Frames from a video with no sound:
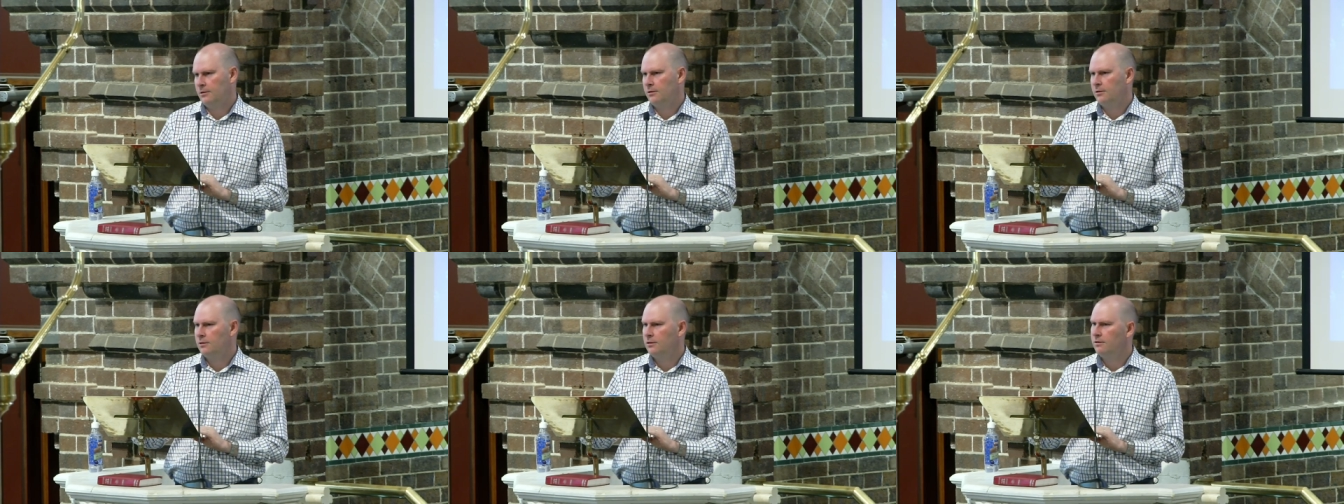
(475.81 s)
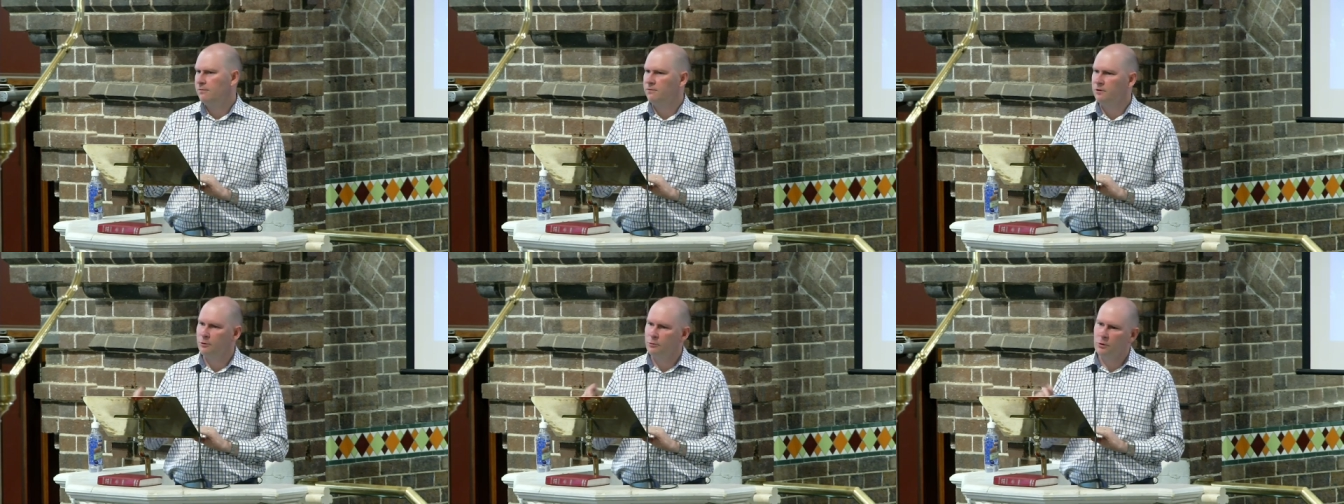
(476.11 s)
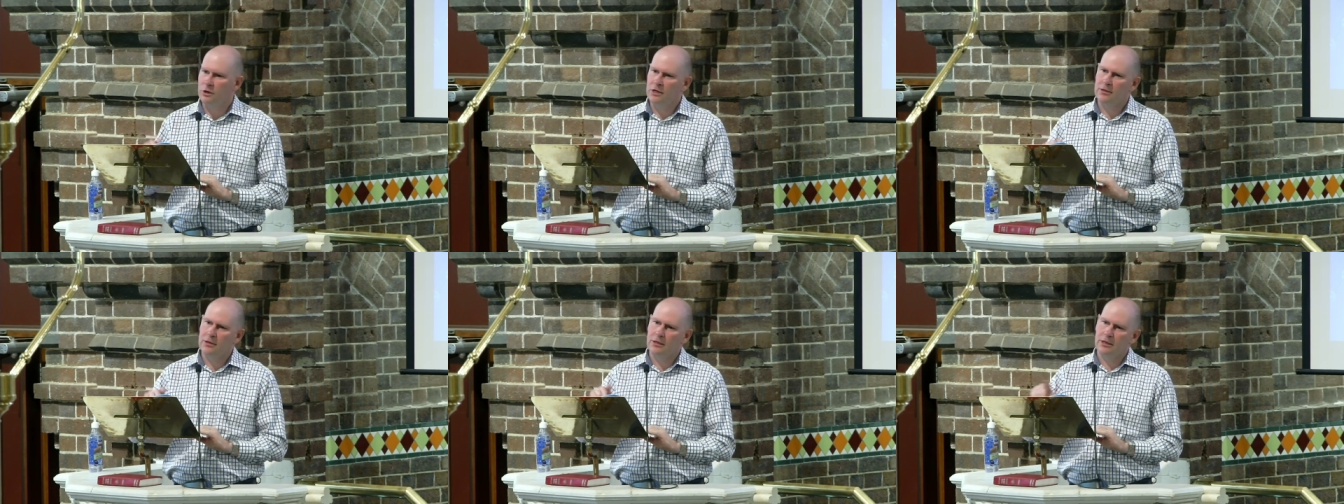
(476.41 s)
If he
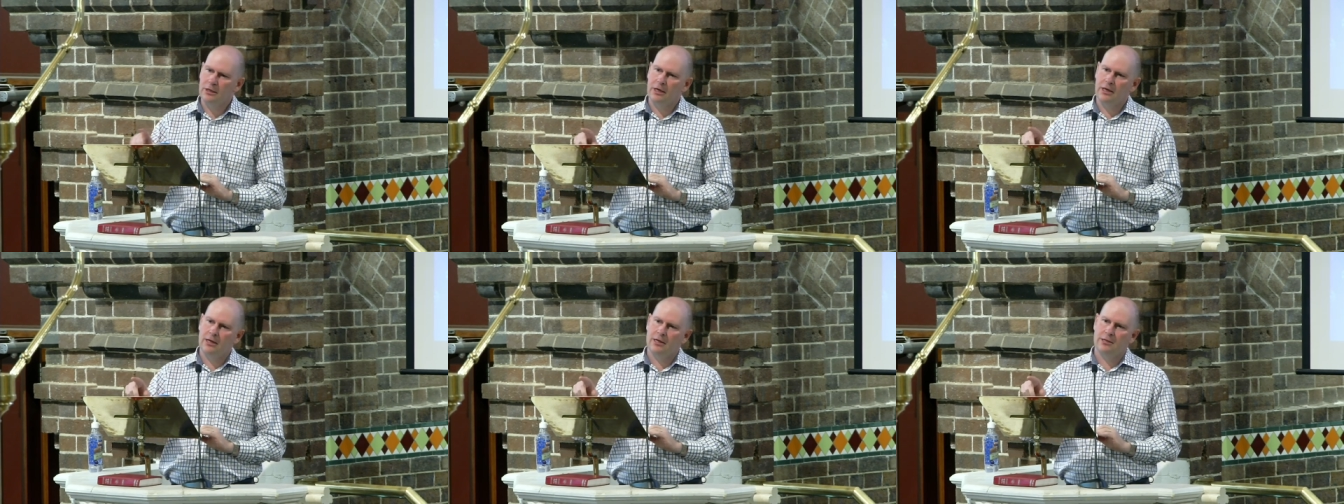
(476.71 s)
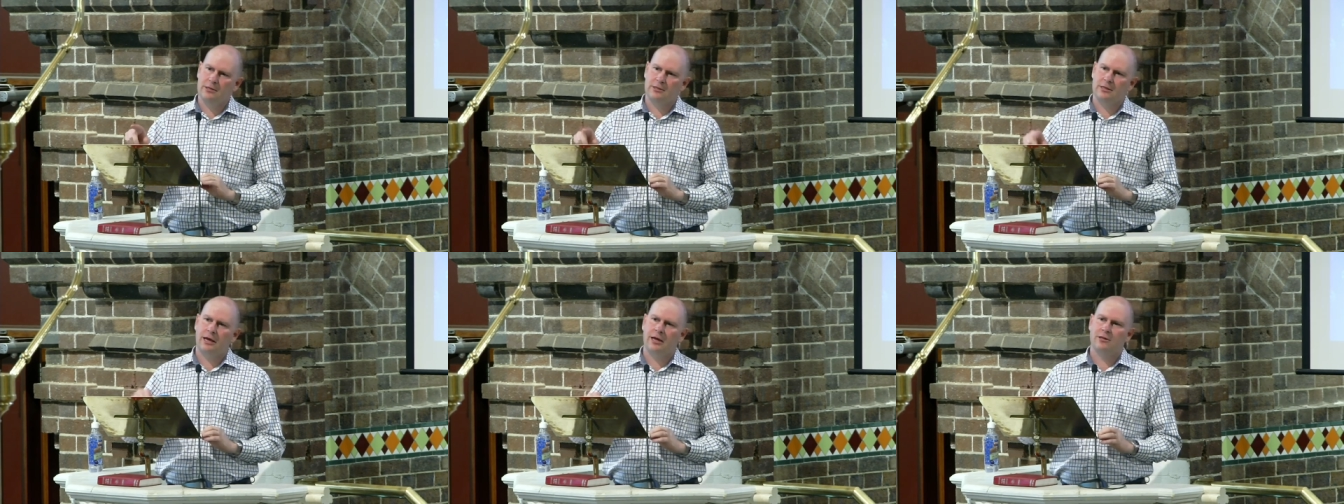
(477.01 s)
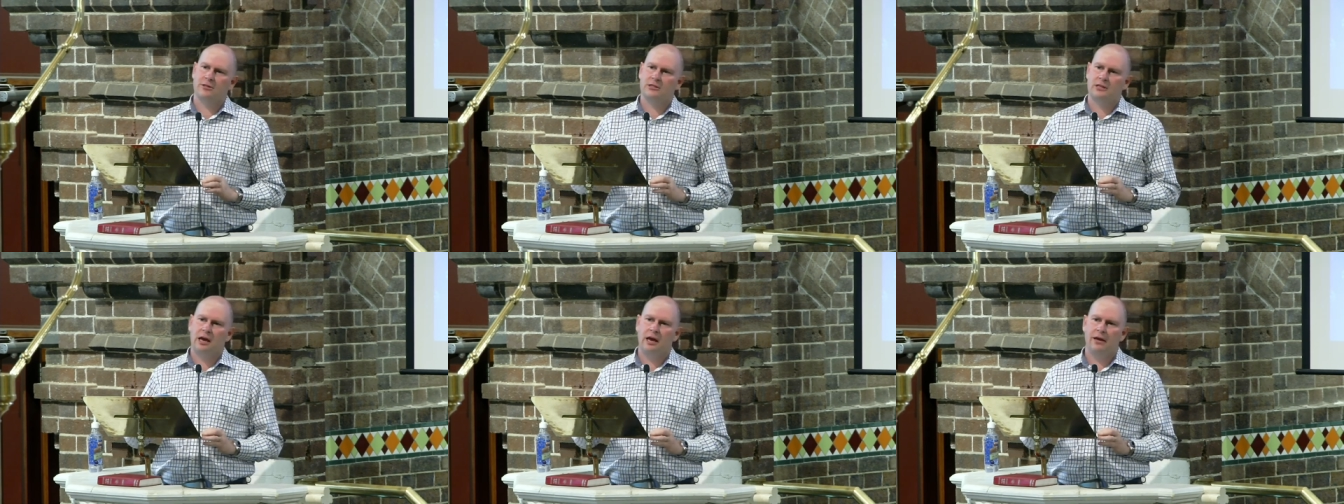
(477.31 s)
really is our
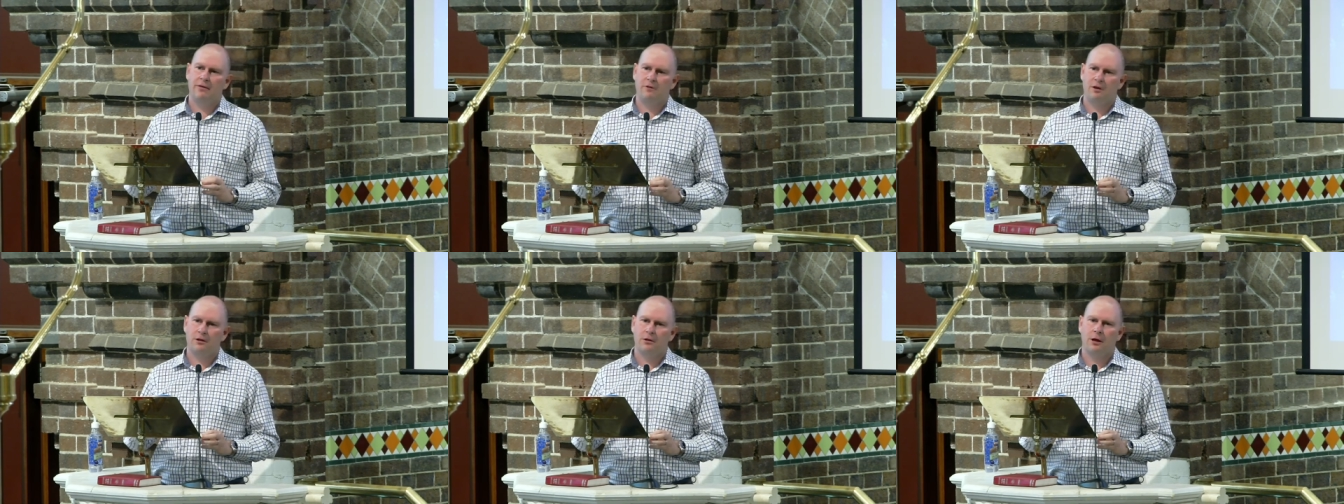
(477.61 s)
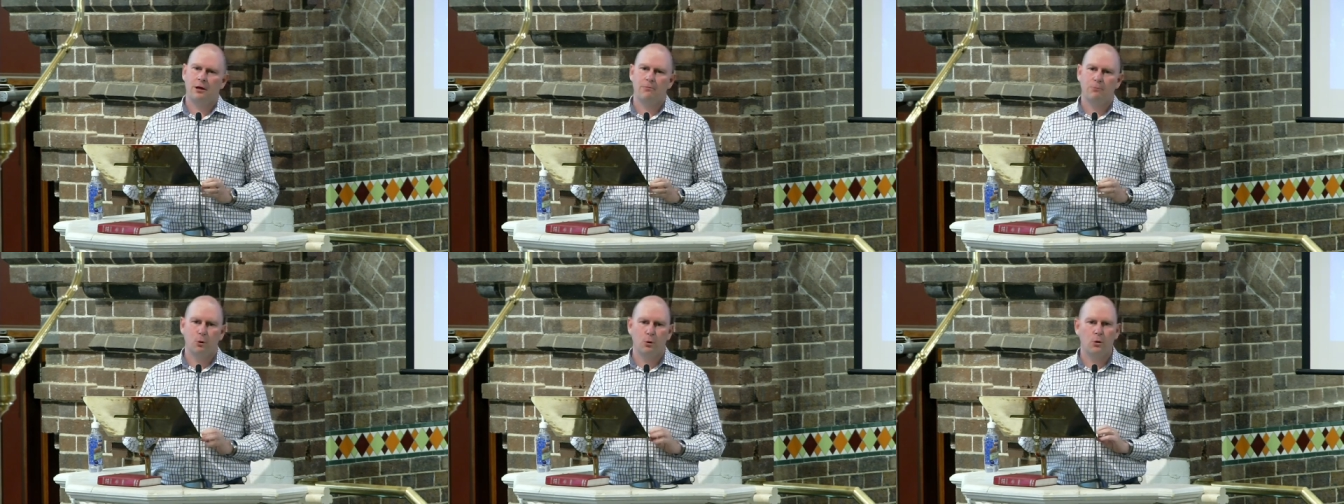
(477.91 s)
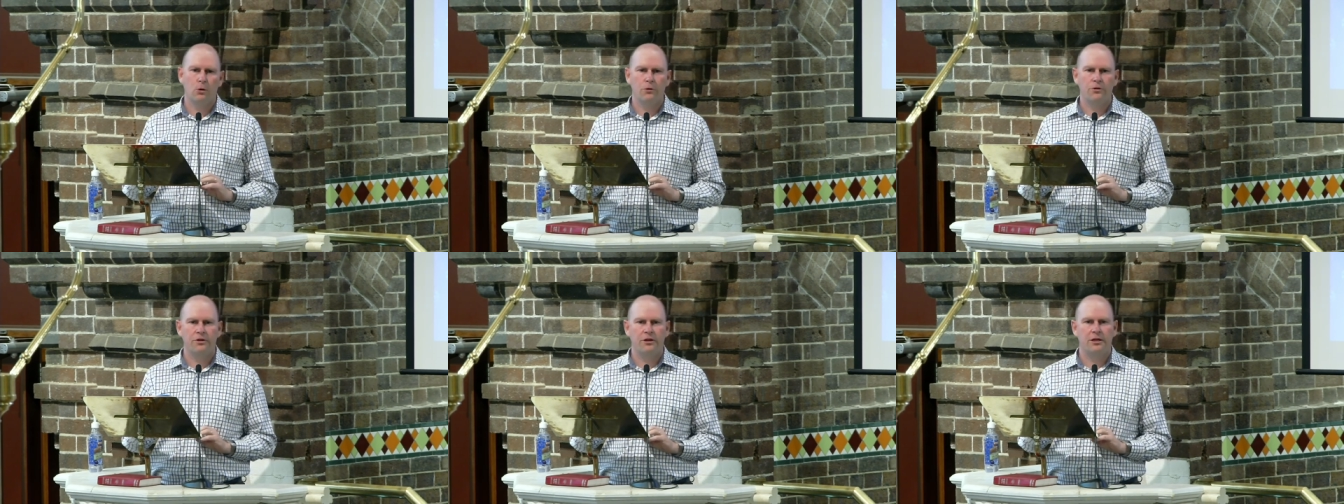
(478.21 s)
Saviour, like Paul
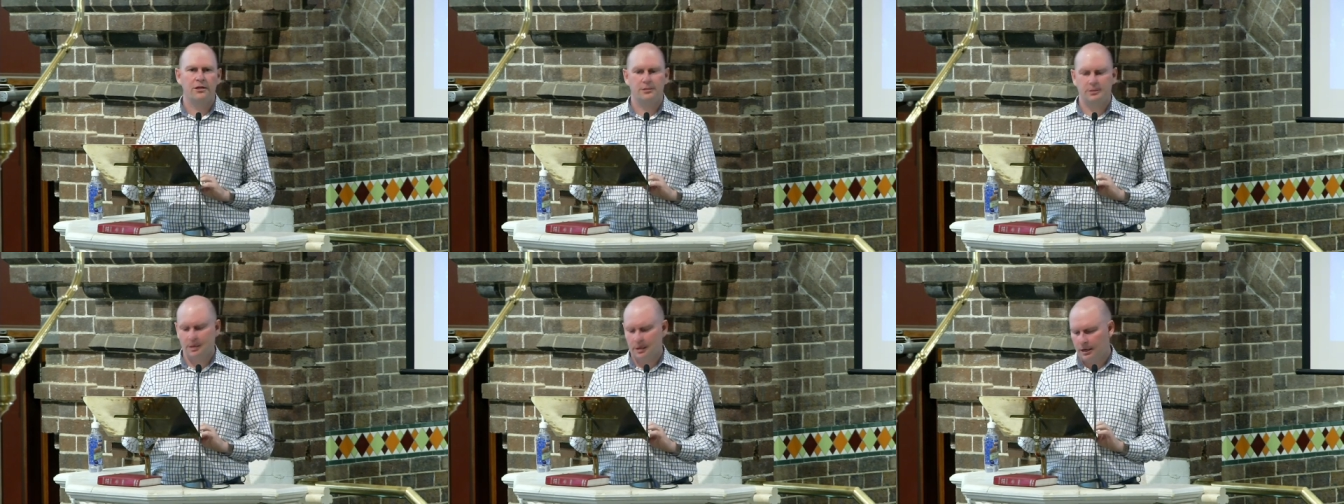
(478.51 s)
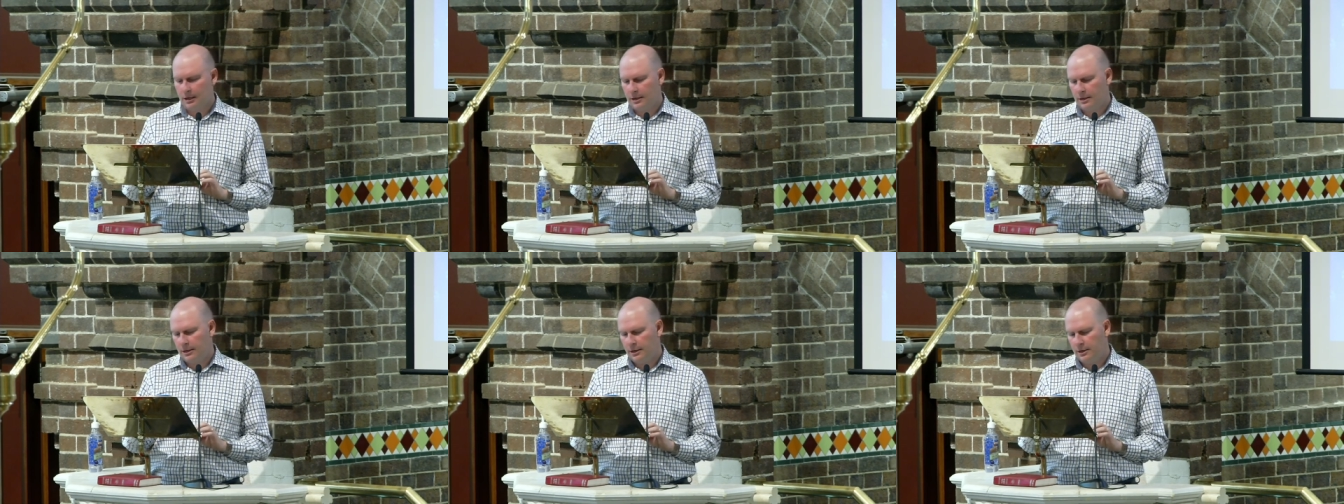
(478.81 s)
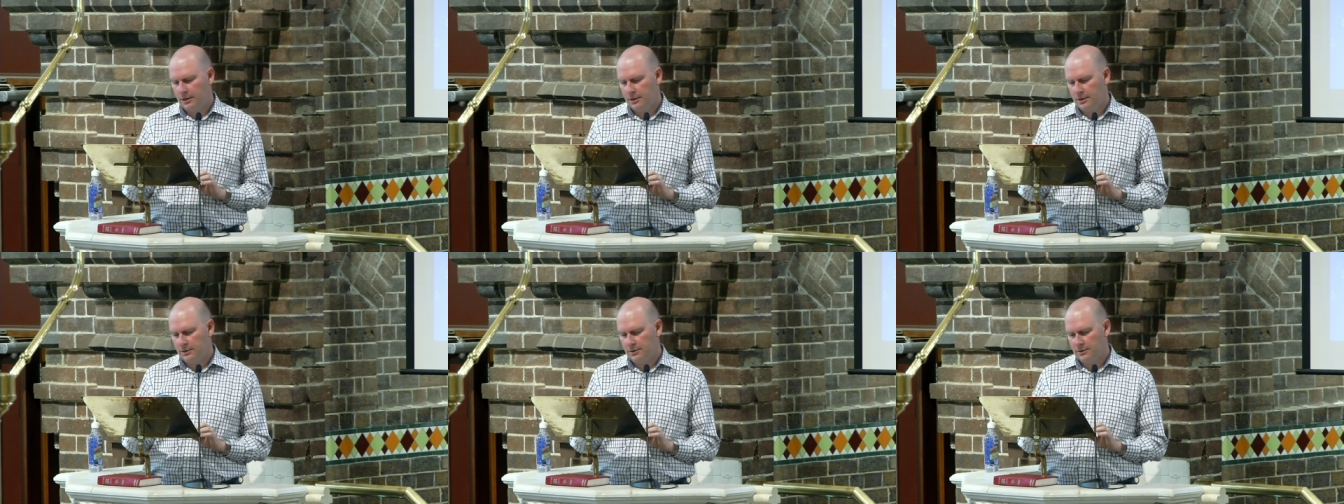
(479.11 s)
thinks that he
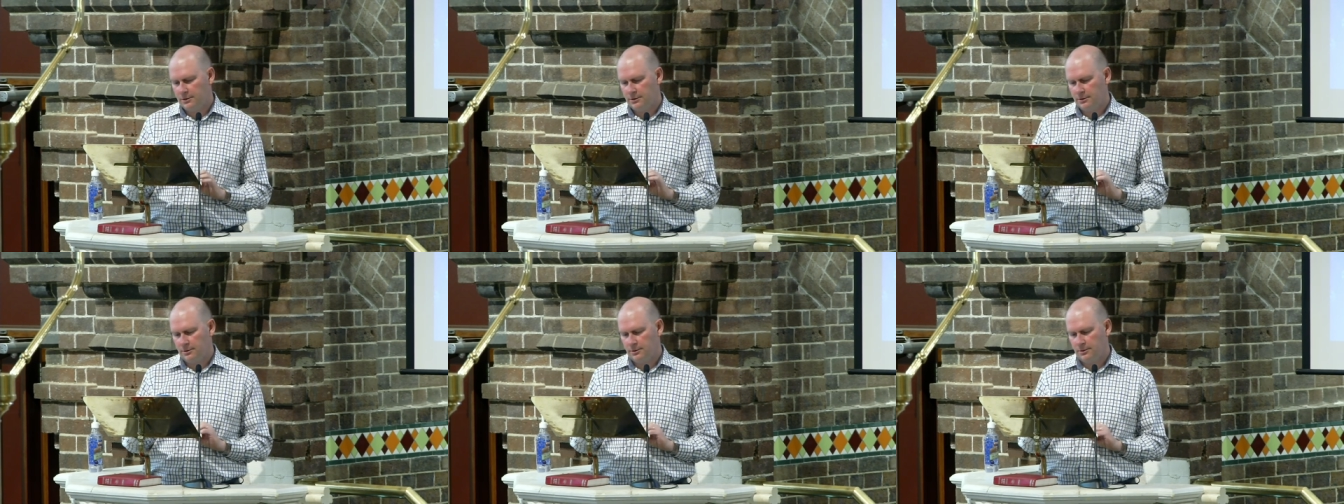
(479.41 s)
is,